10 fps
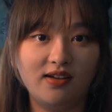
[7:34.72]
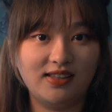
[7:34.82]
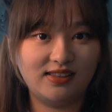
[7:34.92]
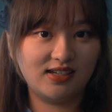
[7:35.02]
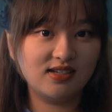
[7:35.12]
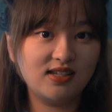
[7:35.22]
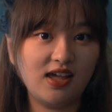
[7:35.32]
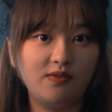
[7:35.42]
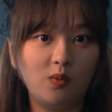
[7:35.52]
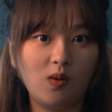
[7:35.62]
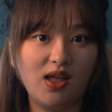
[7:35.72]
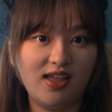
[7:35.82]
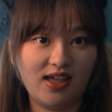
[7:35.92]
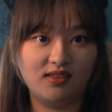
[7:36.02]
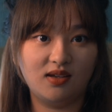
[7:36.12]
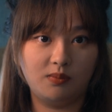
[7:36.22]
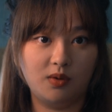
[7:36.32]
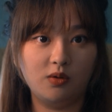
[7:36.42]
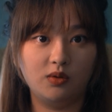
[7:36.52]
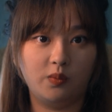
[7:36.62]
it does have a one-handed
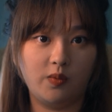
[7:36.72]
mode